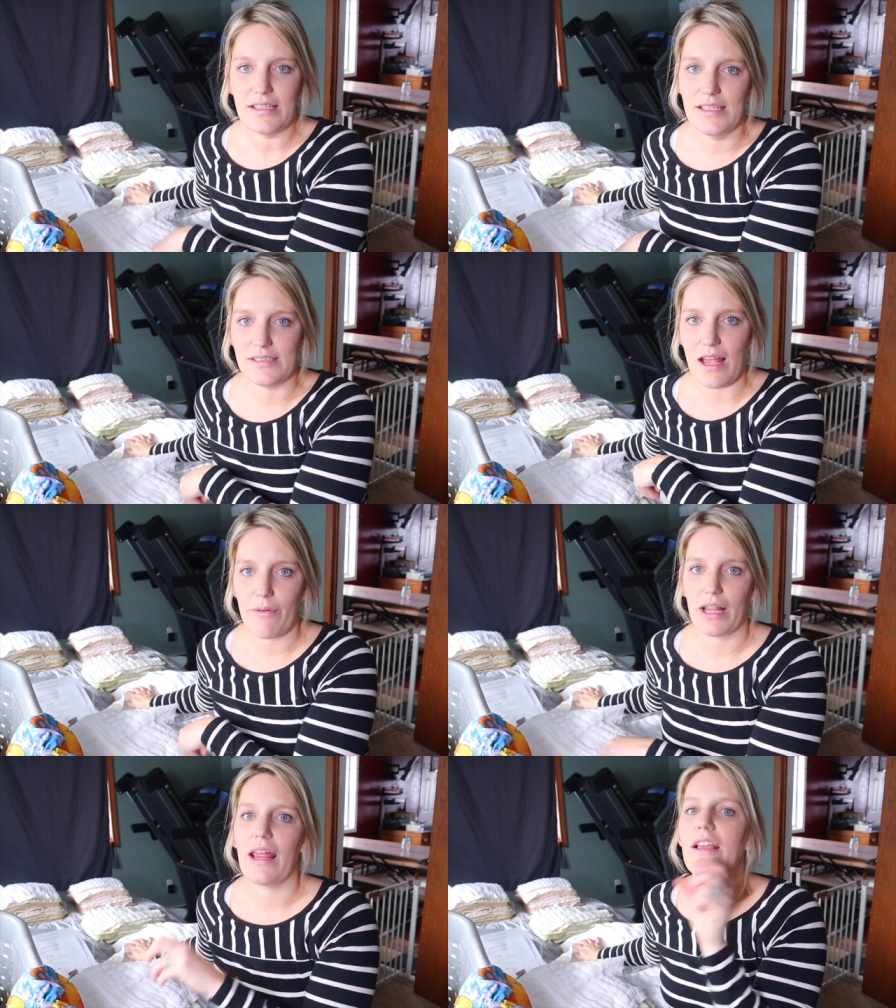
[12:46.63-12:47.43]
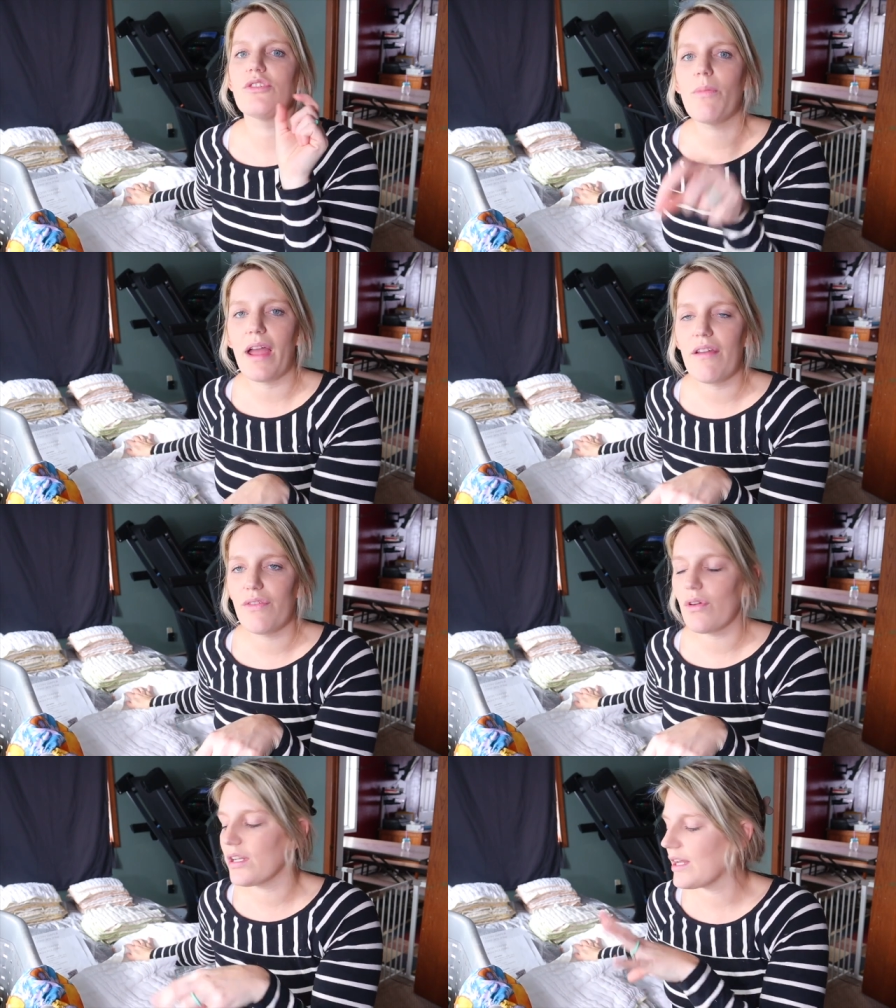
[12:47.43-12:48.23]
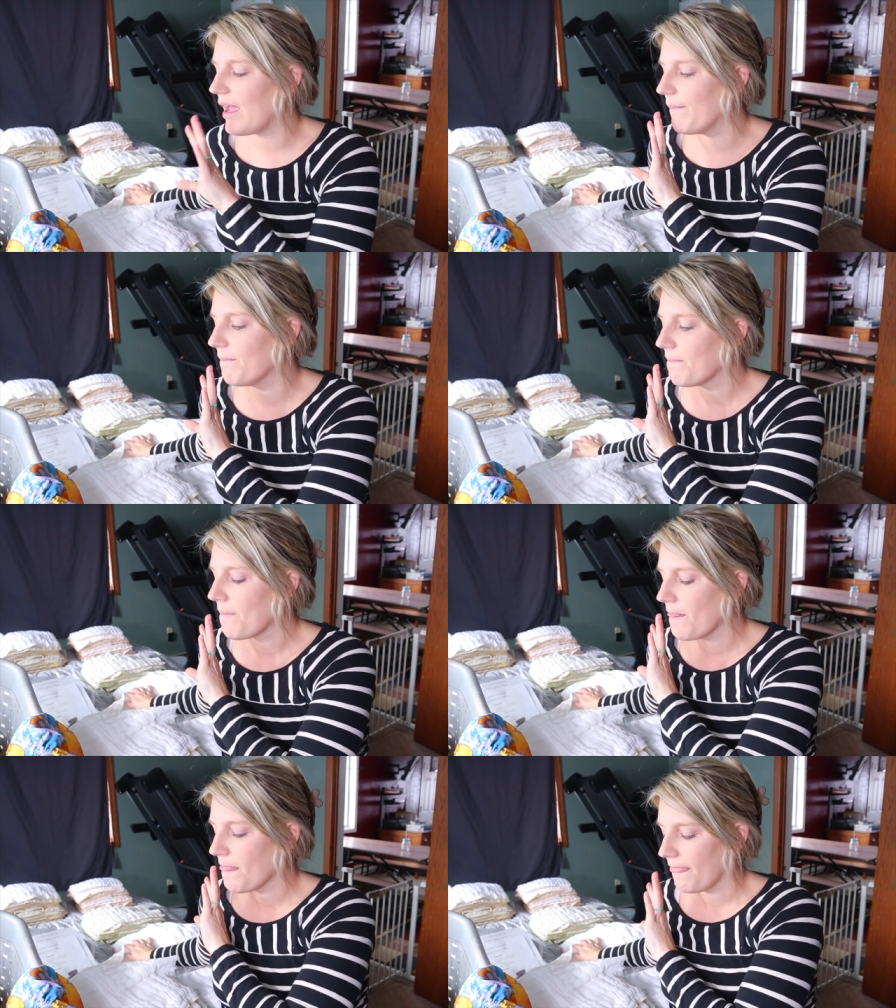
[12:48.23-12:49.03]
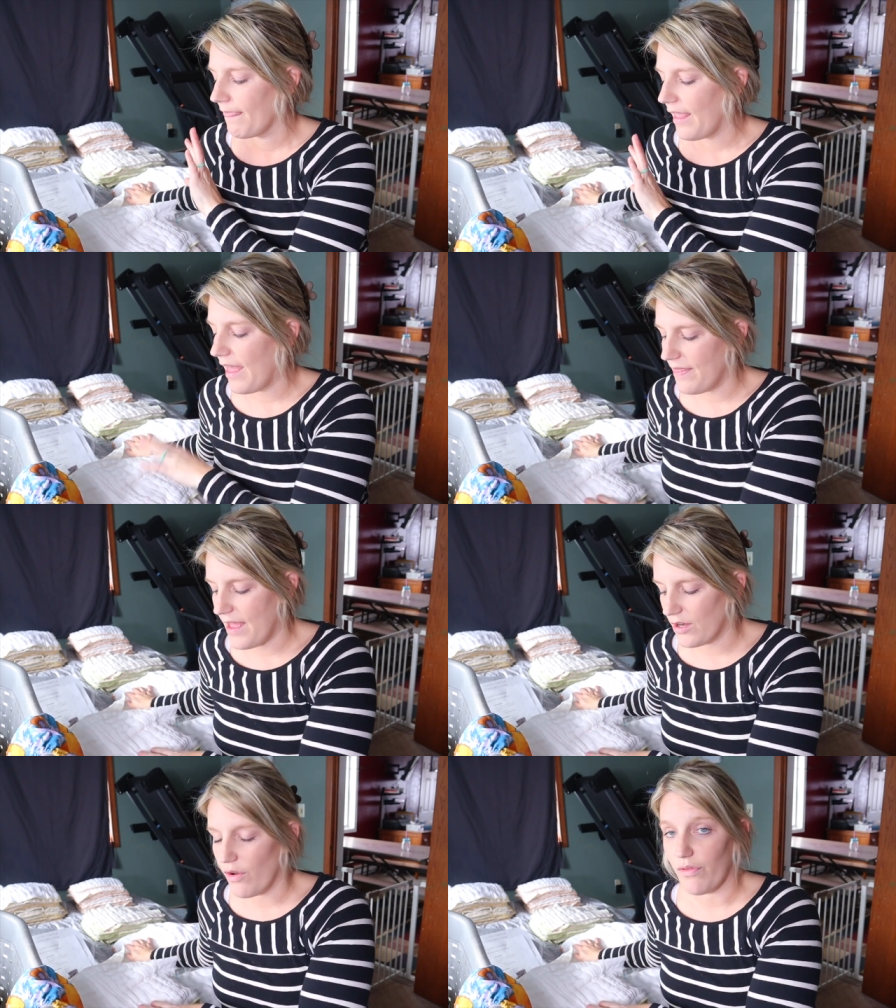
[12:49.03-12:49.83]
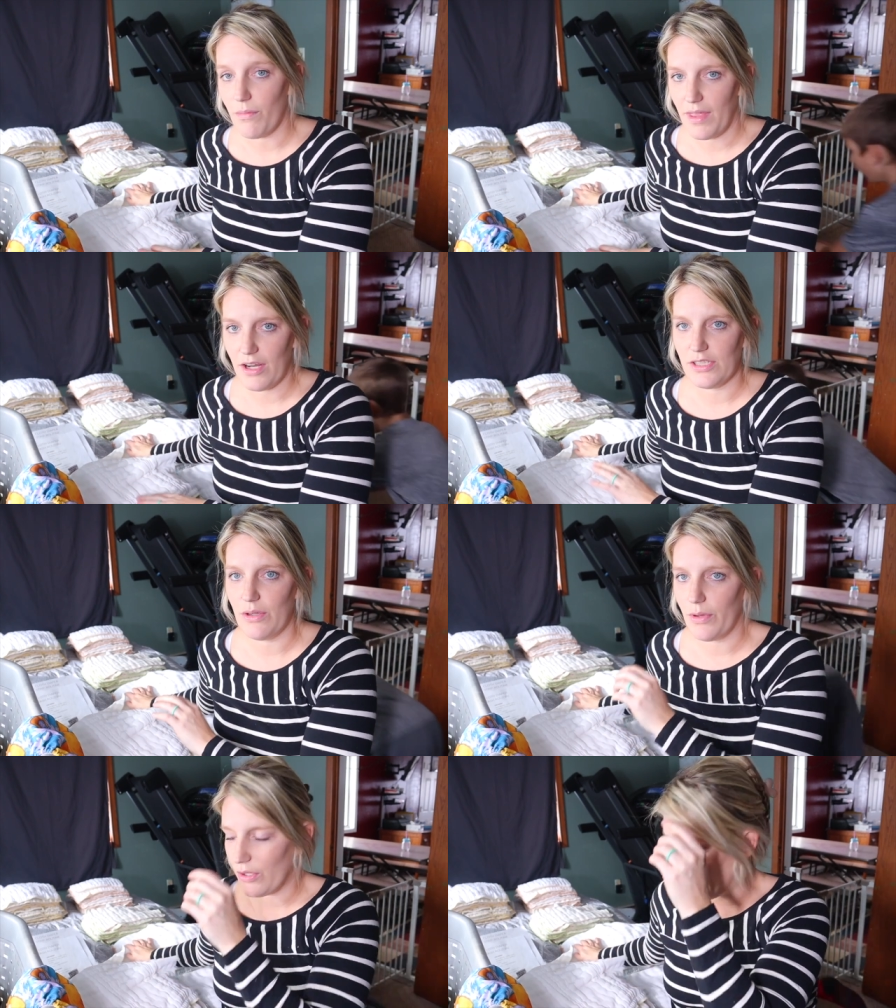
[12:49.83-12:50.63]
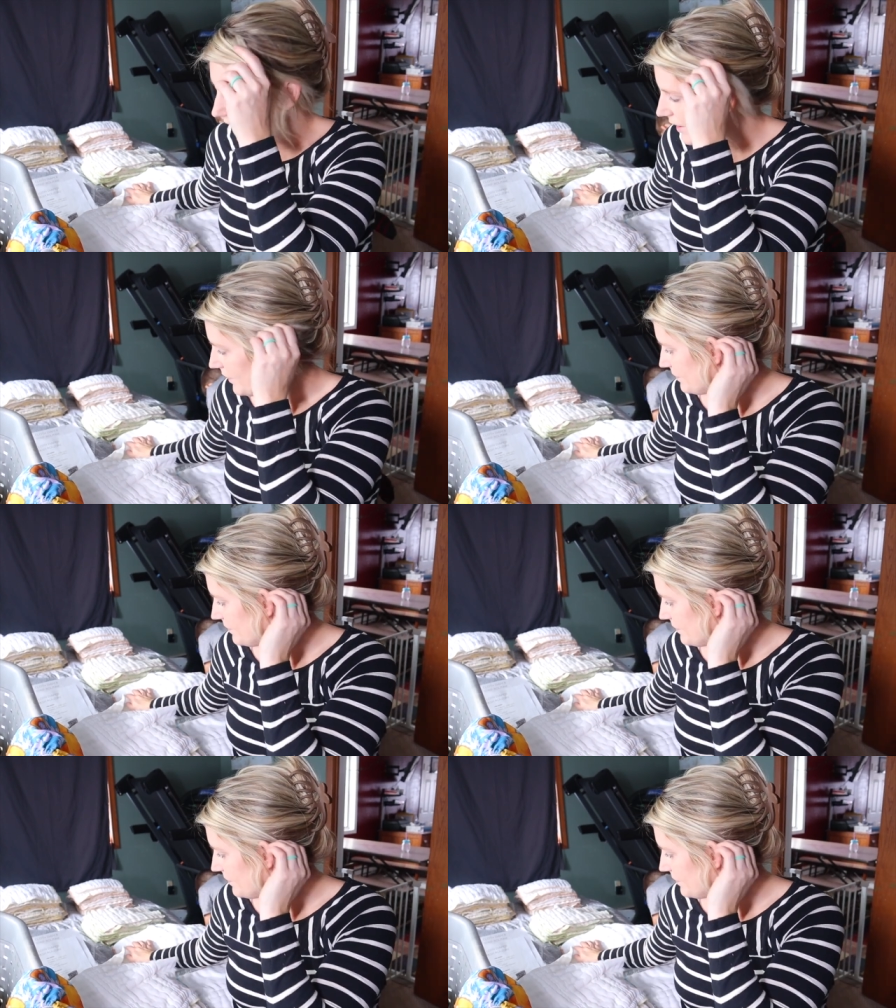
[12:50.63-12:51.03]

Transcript: This is not what I like. So buy a few at a time and then go from there, see what you like.